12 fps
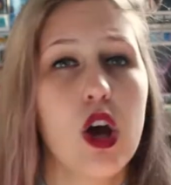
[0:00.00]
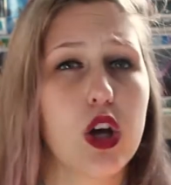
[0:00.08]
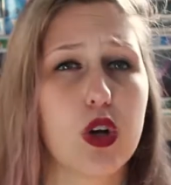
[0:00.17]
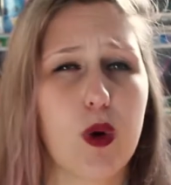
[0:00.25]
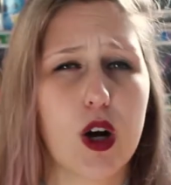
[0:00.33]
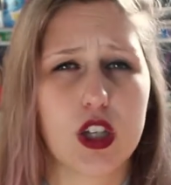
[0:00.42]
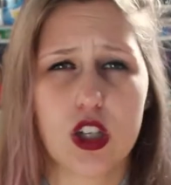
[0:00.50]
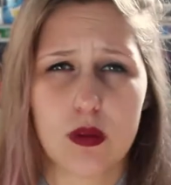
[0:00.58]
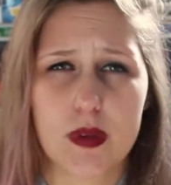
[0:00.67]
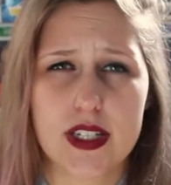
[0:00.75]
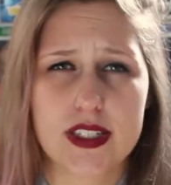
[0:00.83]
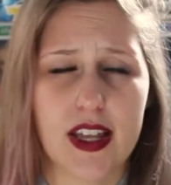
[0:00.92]
who are
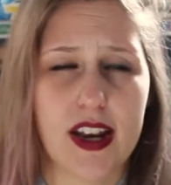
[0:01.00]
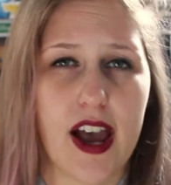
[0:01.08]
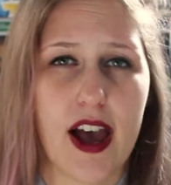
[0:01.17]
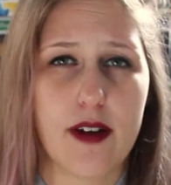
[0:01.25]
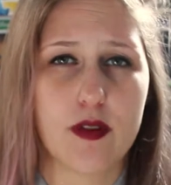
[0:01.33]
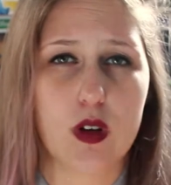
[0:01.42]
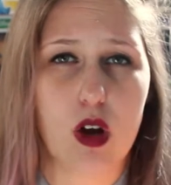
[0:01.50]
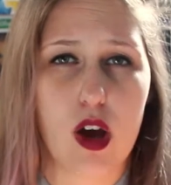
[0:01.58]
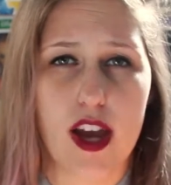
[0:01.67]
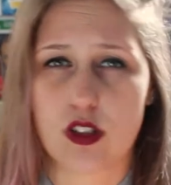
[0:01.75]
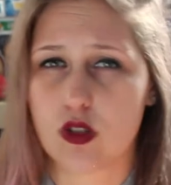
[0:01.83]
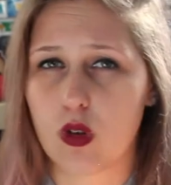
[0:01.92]
humans that have
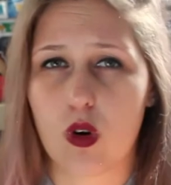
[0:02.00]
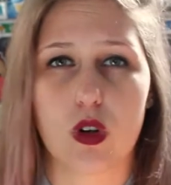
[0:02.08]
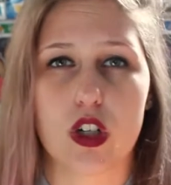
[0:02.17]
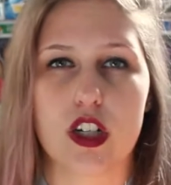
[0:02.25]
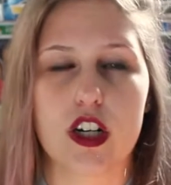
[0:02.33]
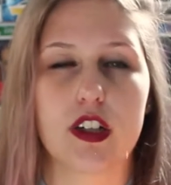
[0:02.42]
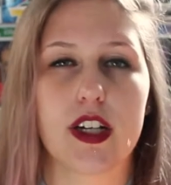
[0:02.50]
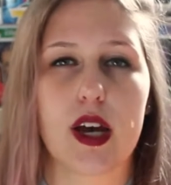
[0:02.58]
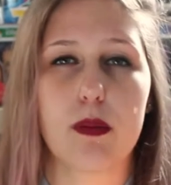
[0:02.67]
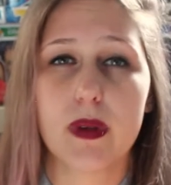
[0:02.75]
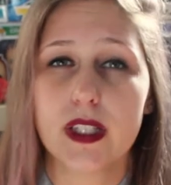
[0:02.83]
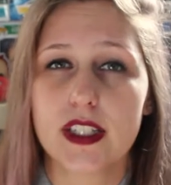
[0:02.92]
extraordinary
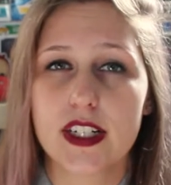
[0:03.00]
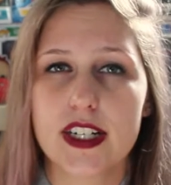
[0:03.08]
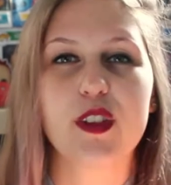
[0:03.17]
abilities.